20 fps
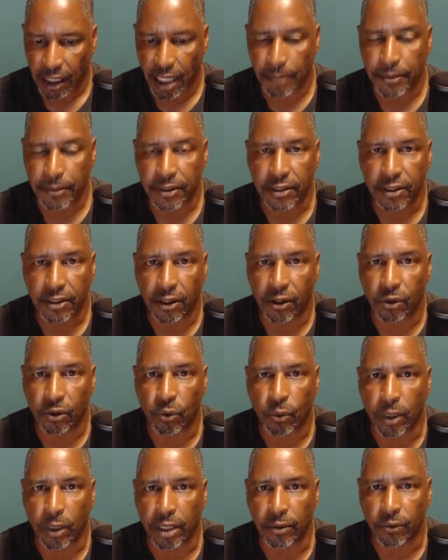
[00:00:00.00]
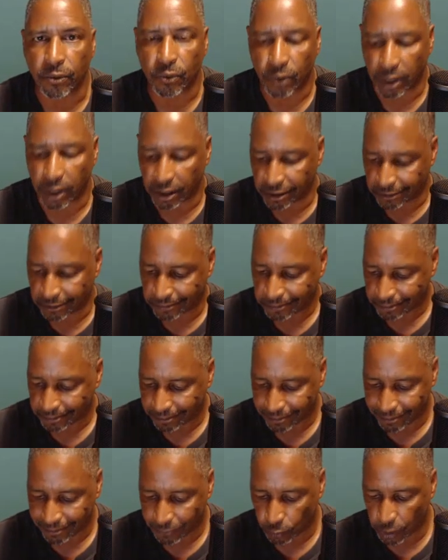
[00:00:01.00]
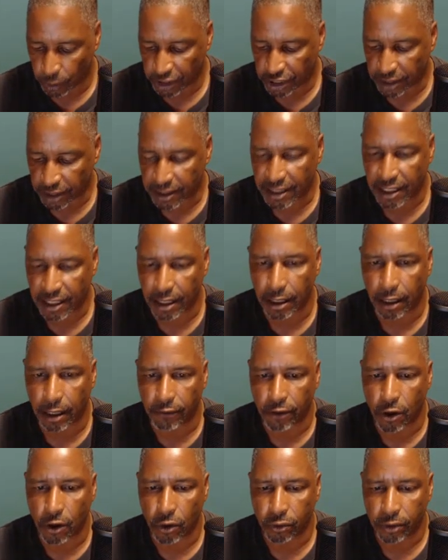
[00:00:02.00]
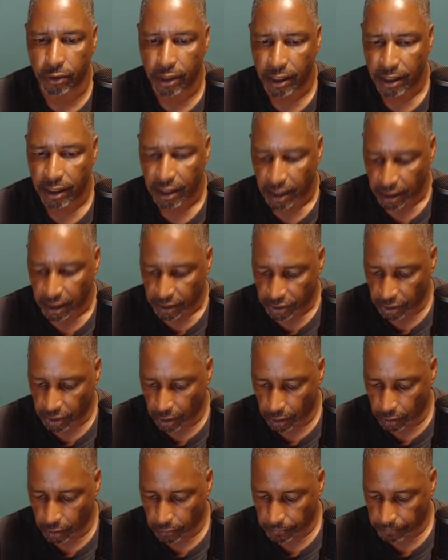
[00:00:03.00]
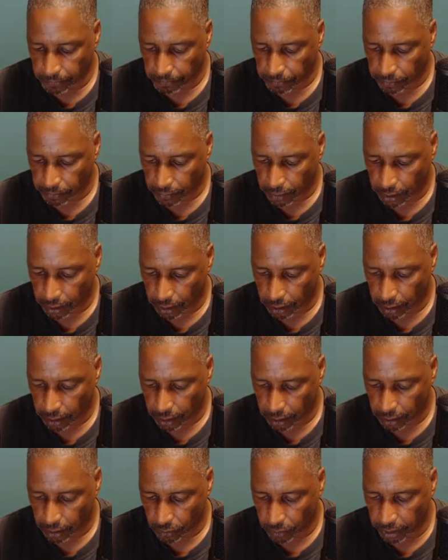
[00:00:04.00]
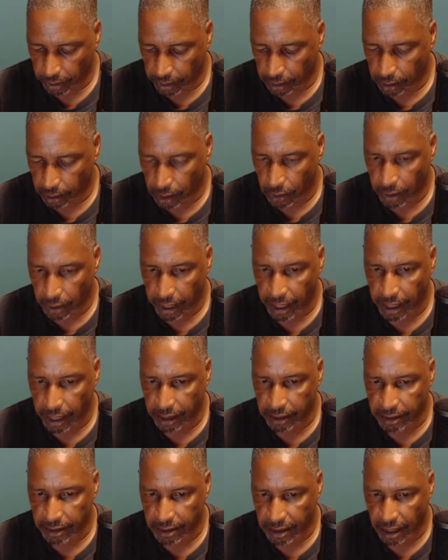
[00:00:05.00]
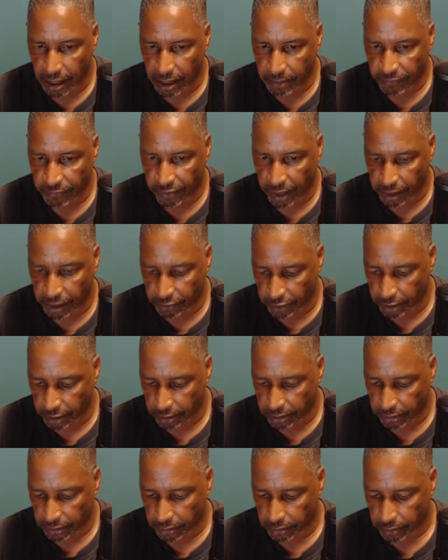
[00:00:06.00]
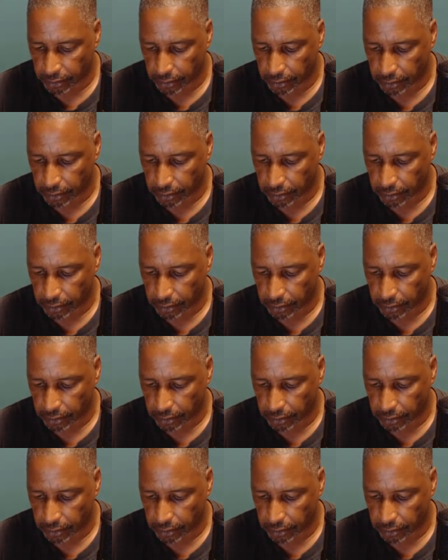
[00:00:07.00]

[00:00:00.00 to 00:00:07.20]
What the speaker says: episode, we just did our own. So we can go ahead and type Vagrant